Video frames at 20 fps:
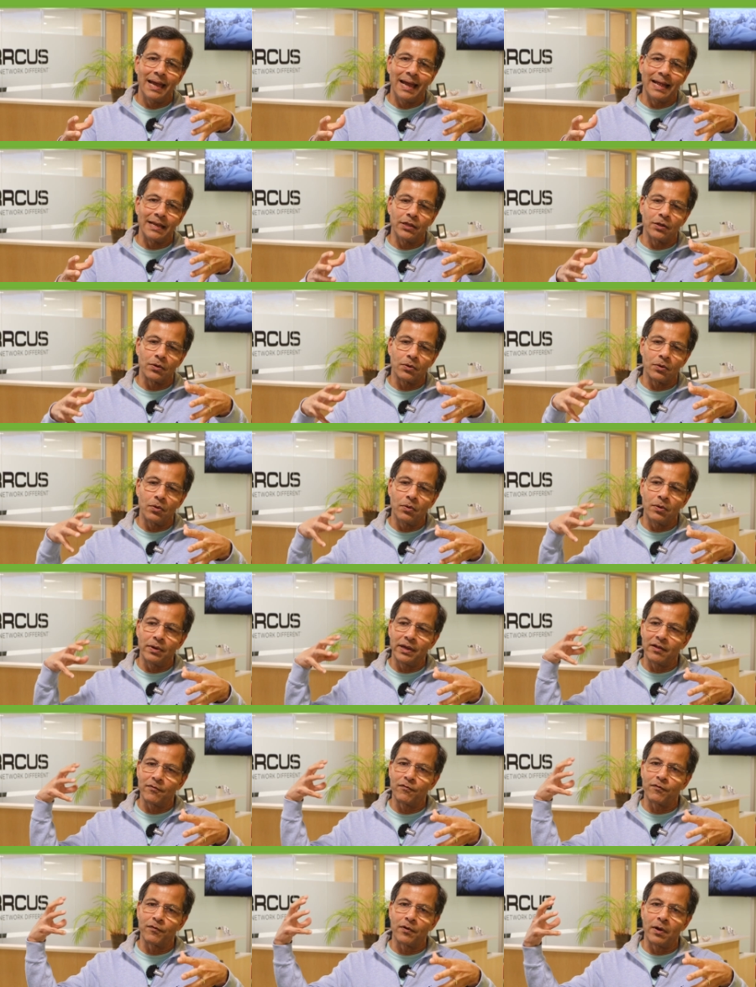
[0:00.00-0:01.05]
and you're
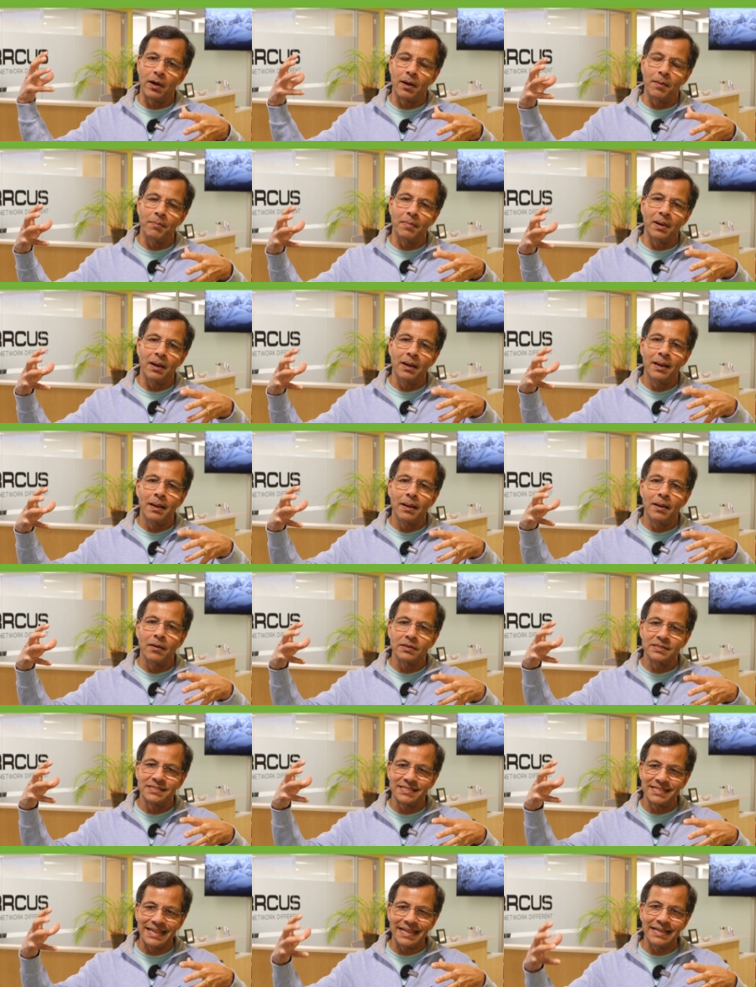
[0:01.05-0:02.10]
going from
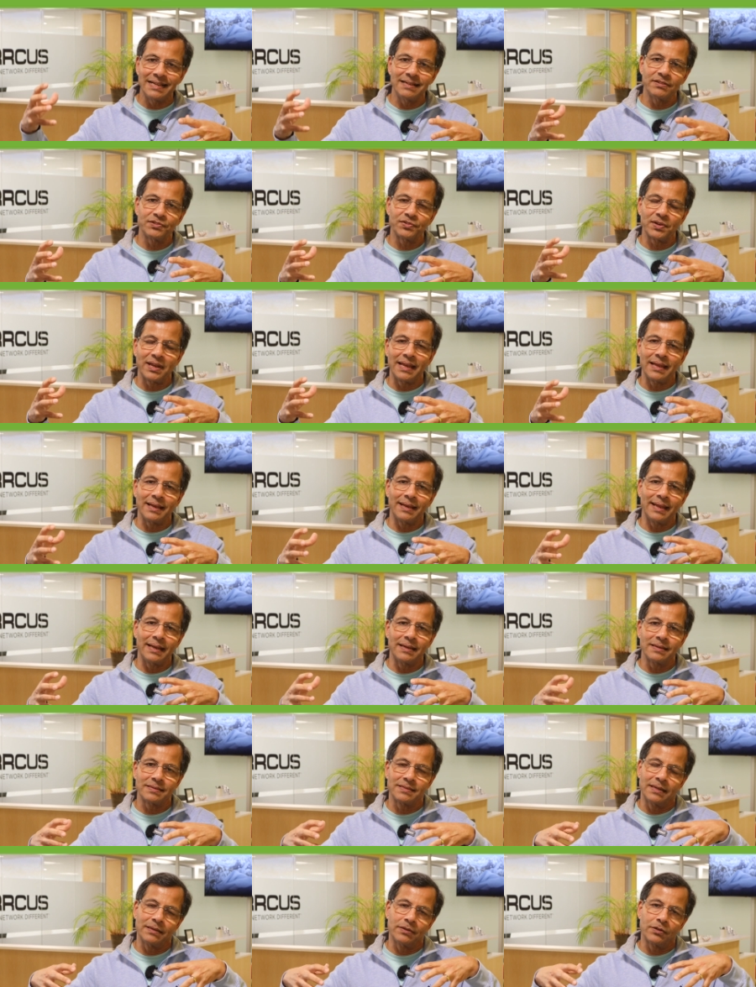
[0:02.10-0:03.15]
single training
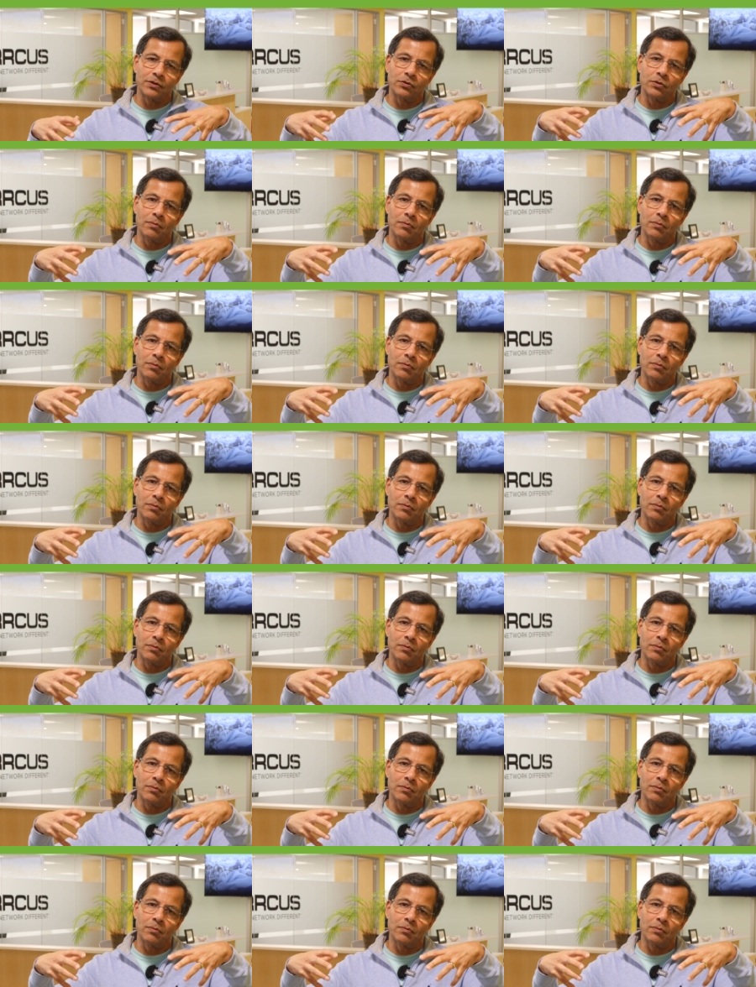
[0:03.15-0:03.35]
data center